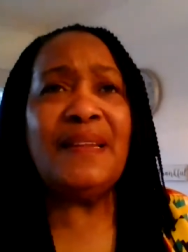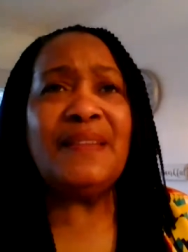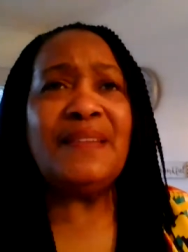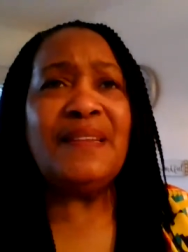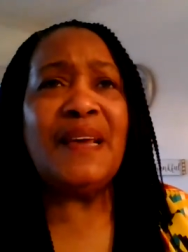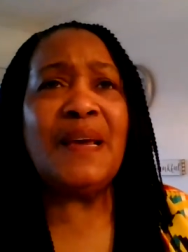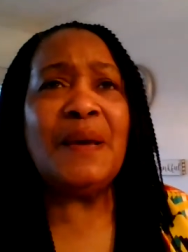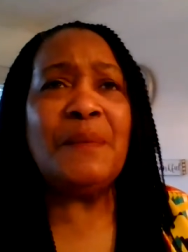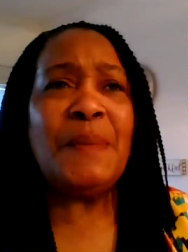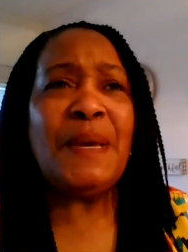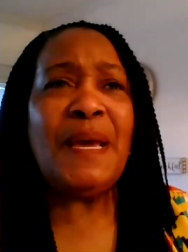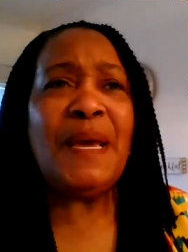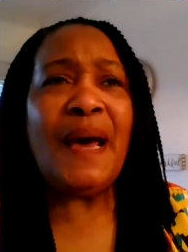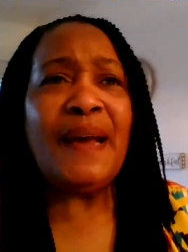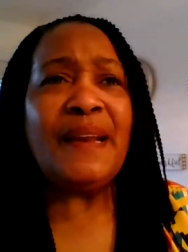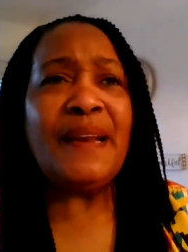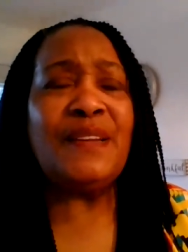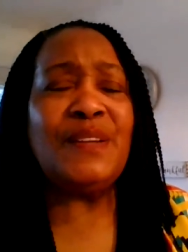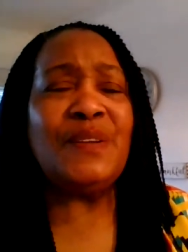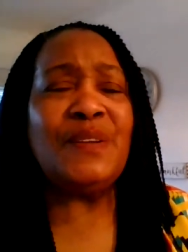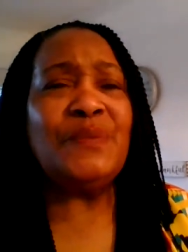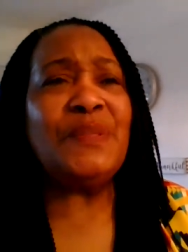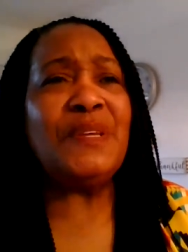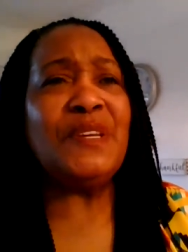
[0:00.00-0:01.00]
Tell me how to
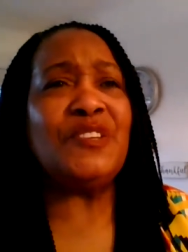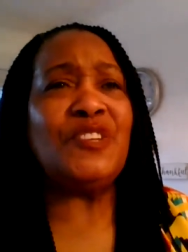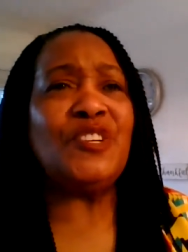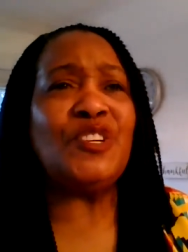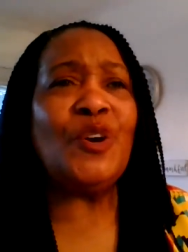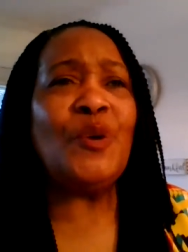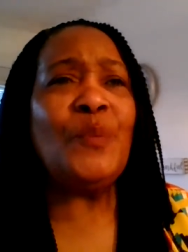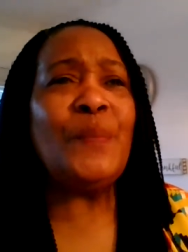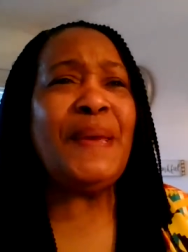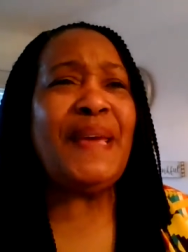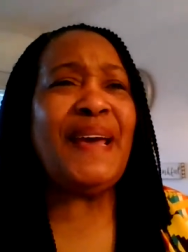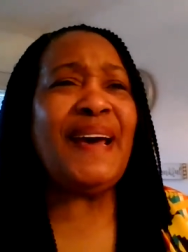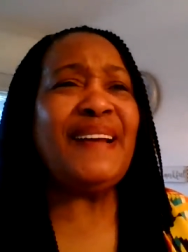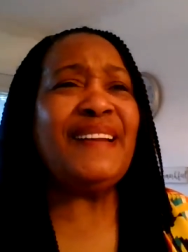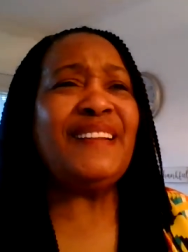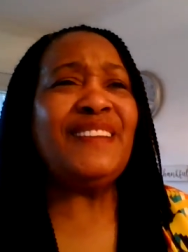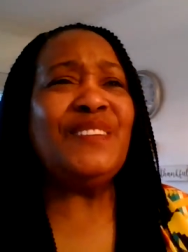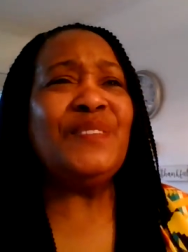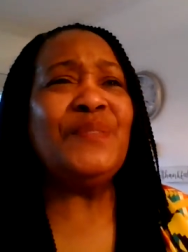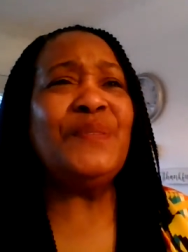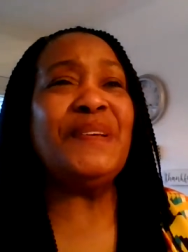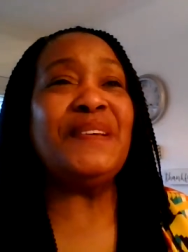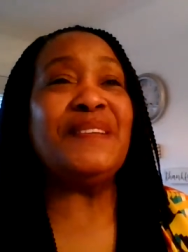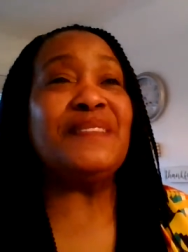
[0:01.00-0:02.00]
do this. Show me how to
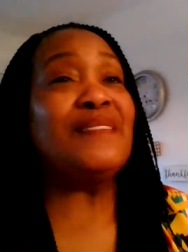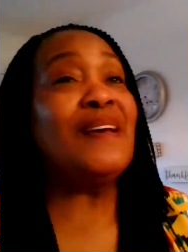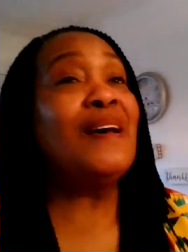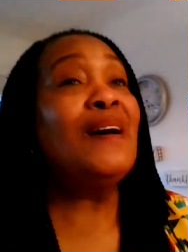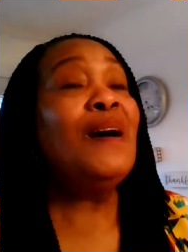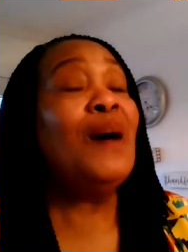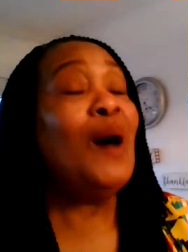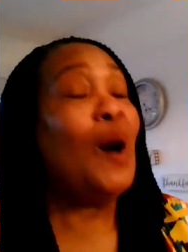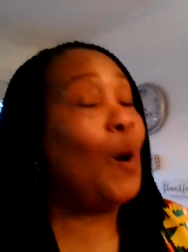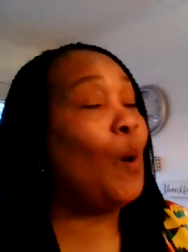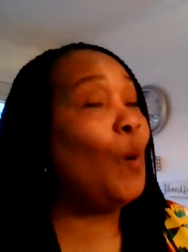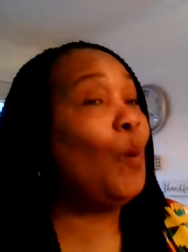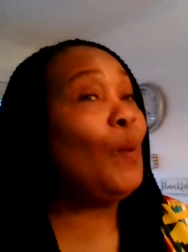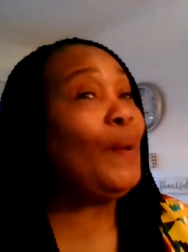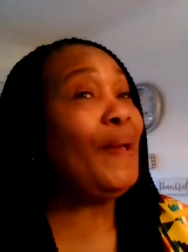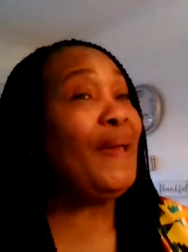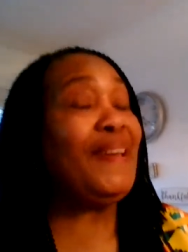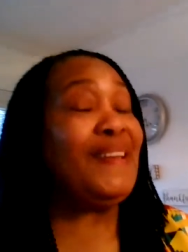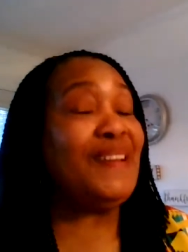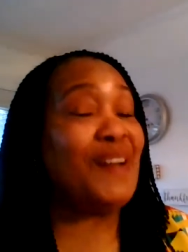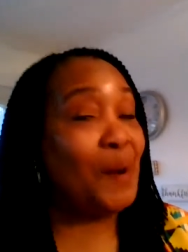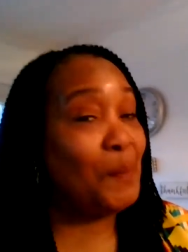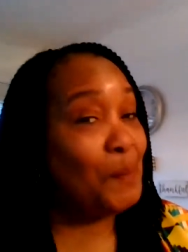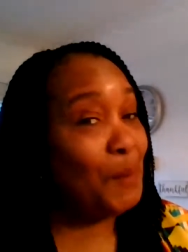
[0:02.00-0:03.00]
do this.
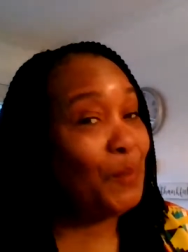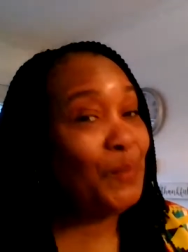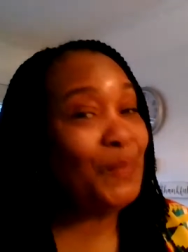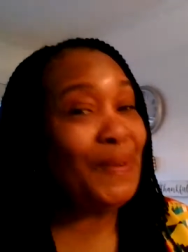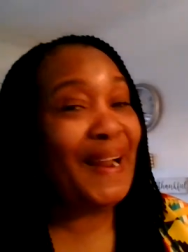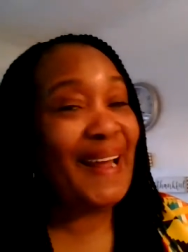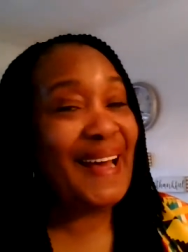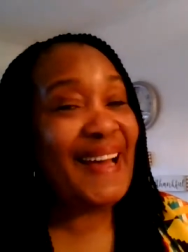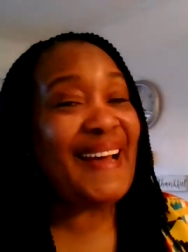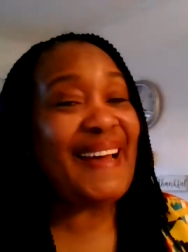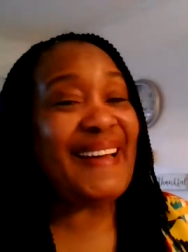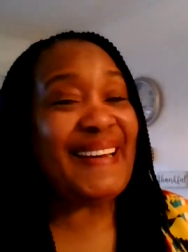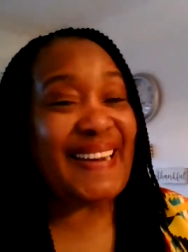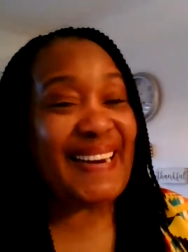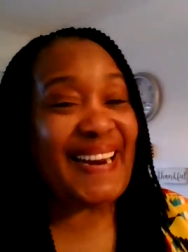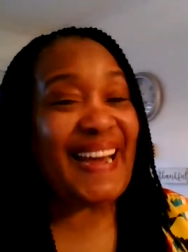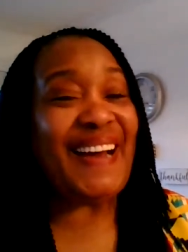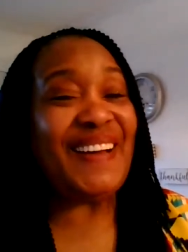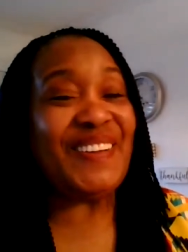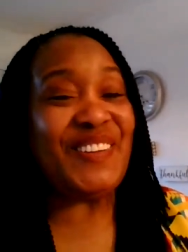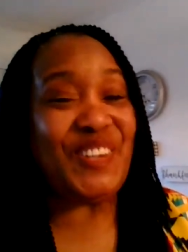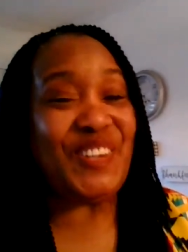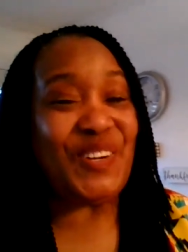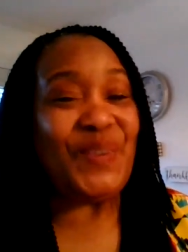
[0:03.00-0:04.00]
Okay, come online and
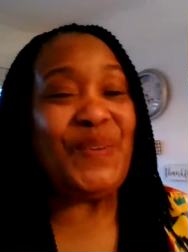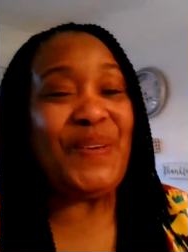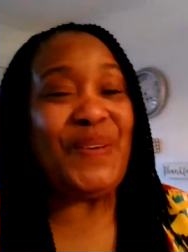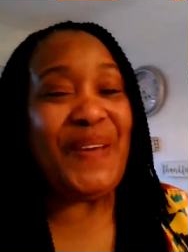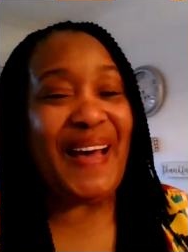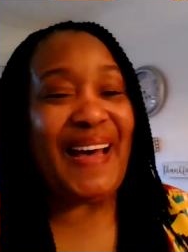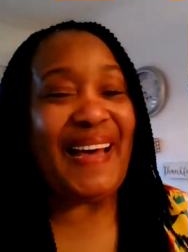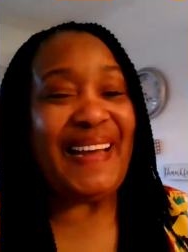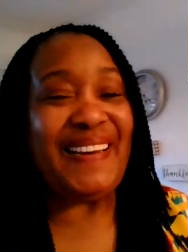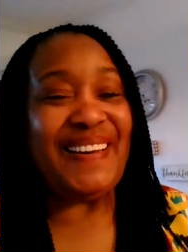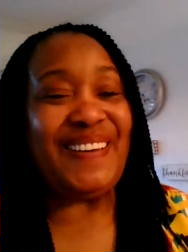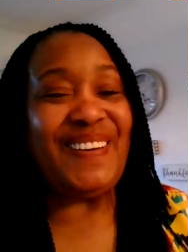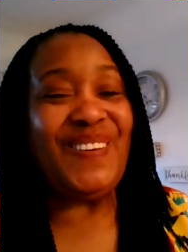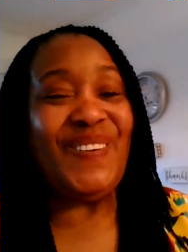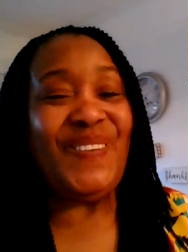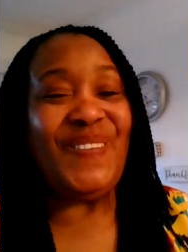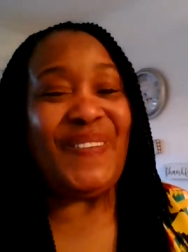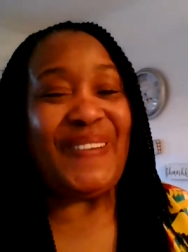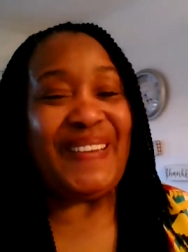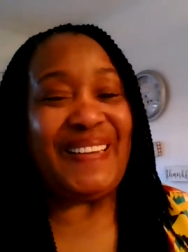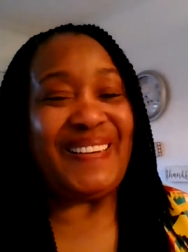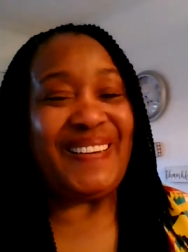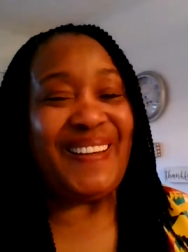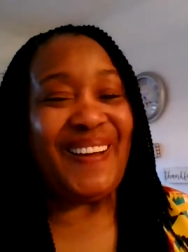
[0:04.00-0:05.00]
I'll show you how to
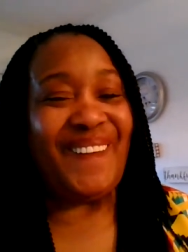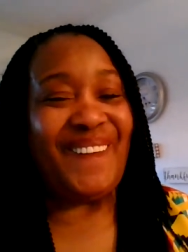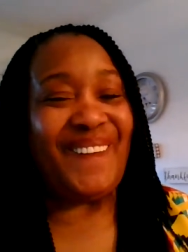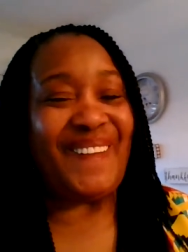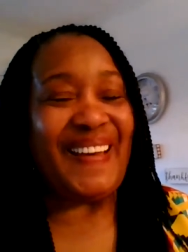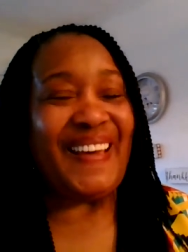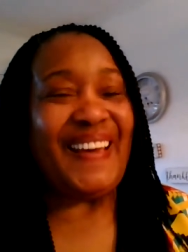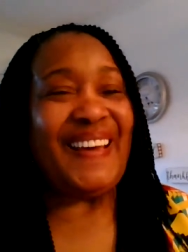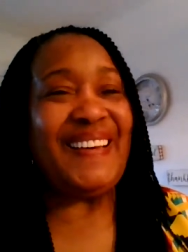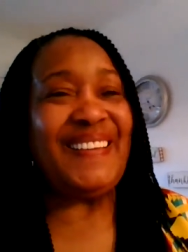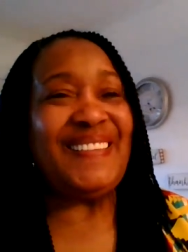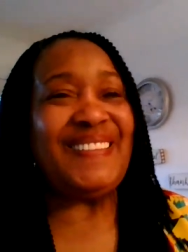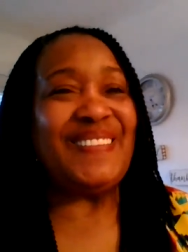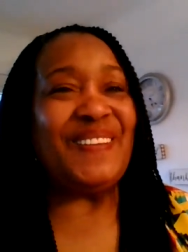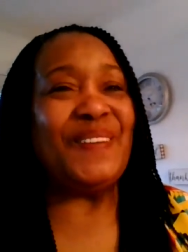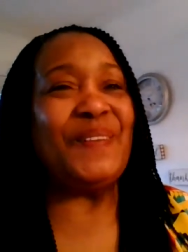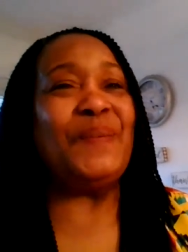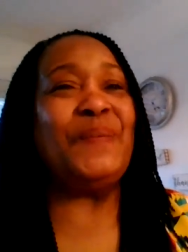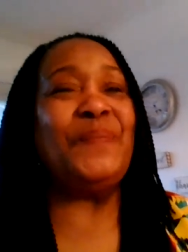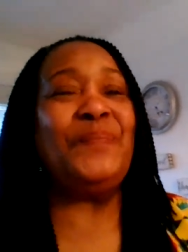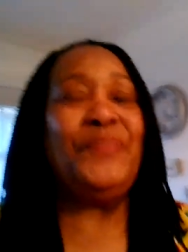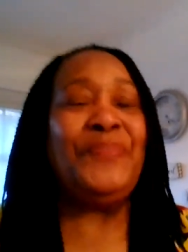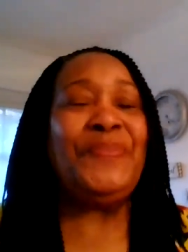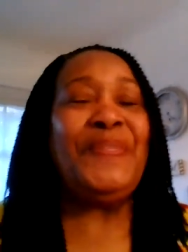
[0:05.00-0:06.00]
do it. Okay, so